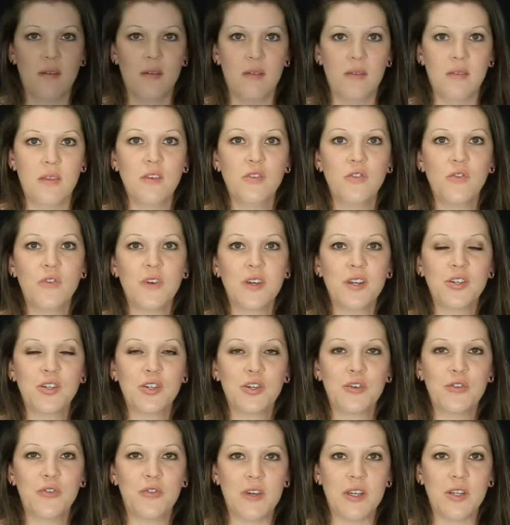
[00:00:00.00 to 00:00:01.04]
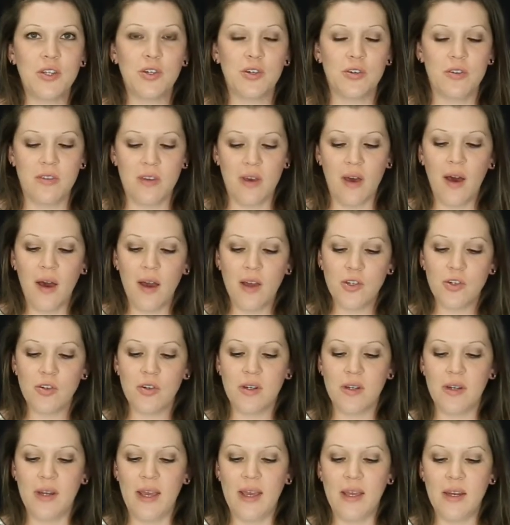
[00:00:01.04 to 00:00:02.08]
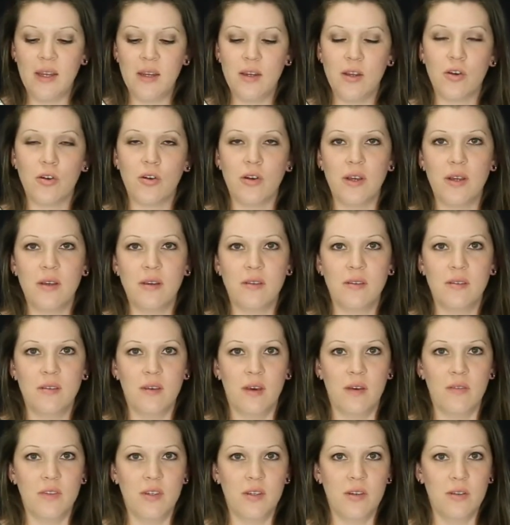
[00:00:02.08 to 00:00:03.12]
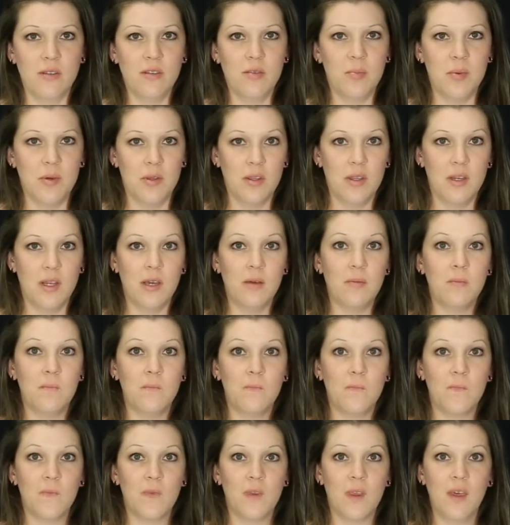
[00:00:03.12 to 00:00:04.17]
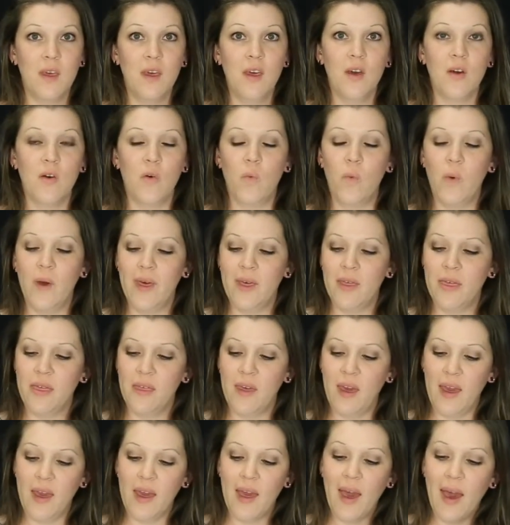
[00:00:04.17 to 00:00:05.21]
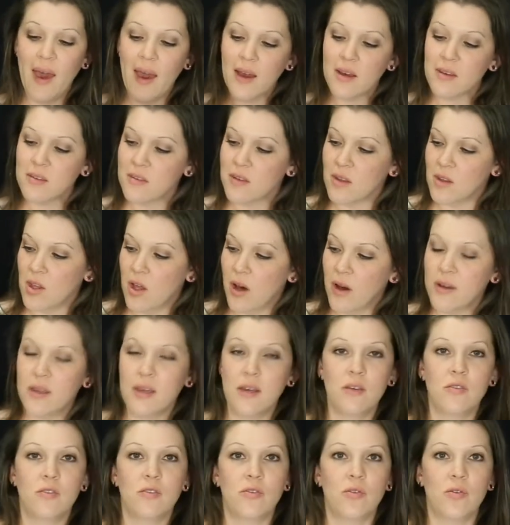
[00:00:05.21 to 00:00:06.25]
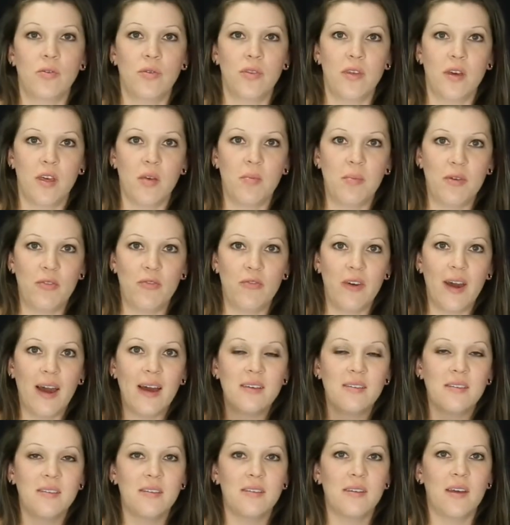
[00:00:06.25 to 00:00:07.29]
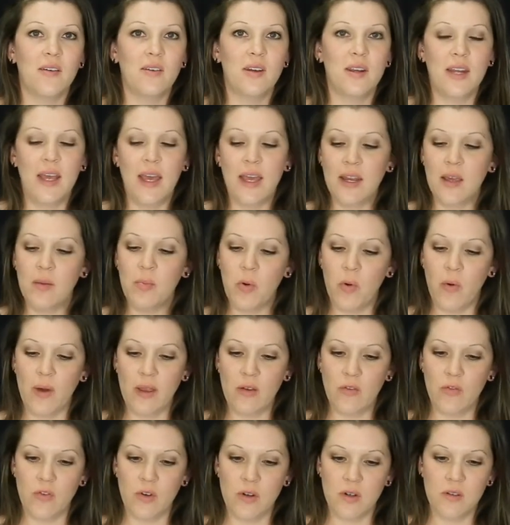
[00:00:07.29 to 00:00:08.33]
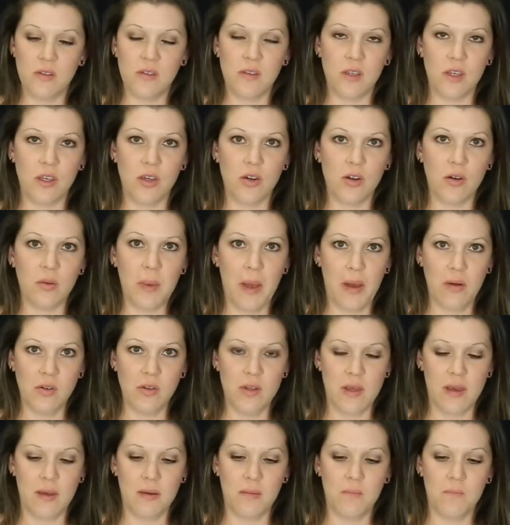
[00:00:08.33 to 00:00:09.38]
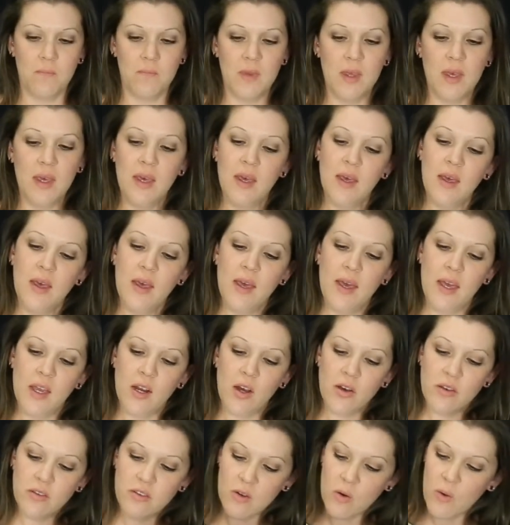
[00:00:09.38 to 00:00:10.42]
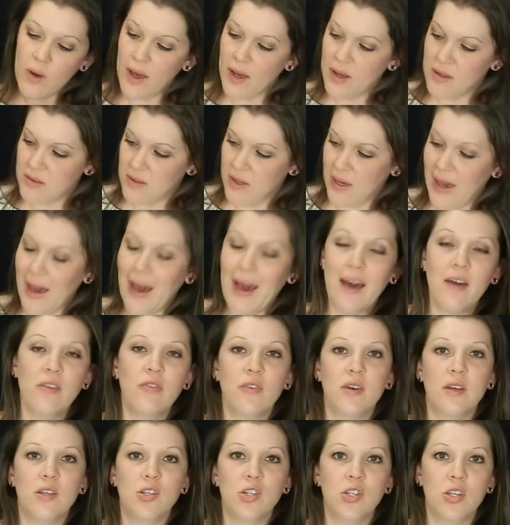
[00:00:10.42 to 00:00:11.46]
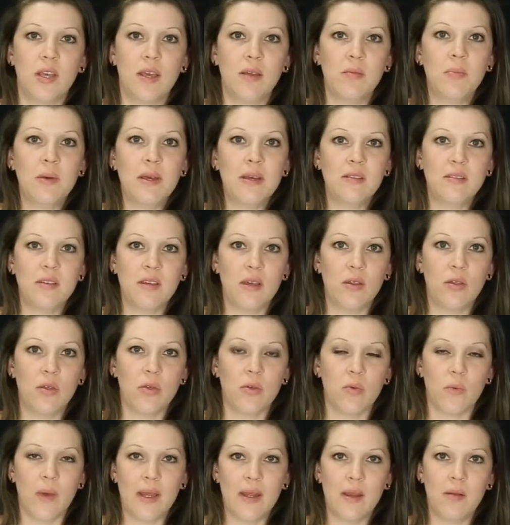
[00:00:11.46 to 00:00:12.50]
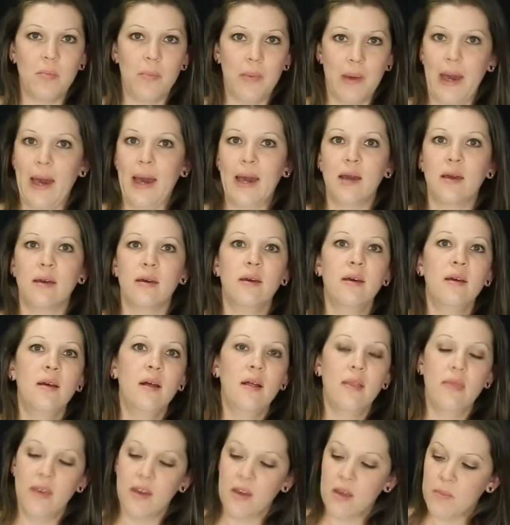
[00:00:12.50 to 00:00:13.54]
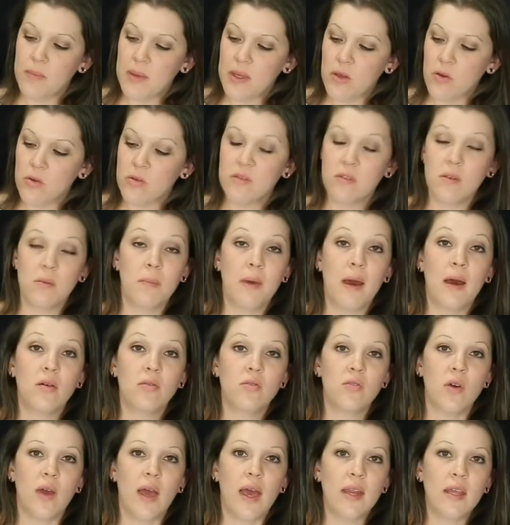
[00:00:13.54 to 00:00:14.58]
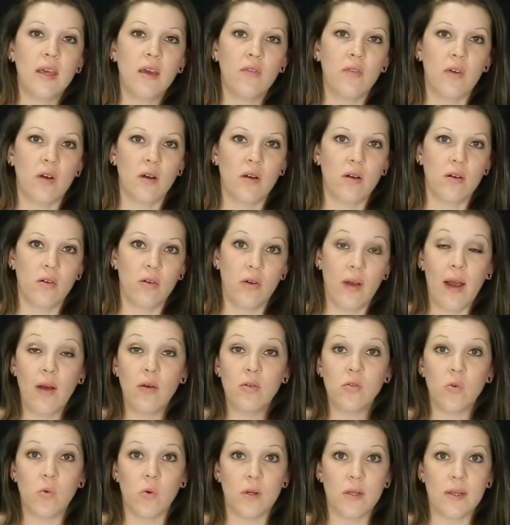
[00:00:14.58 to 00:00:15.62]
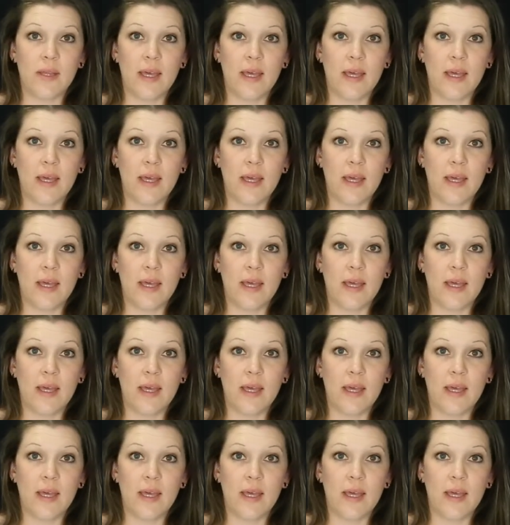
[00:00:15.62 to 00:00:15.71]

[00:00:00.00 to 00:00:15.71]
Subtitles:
This fixture features 180 degrees of tiltability with a hex locking screw that can be fastened down at any point for a secure mounting. It also has a 1/2 inch NPT threaded back that can be used to mount to any of our ground or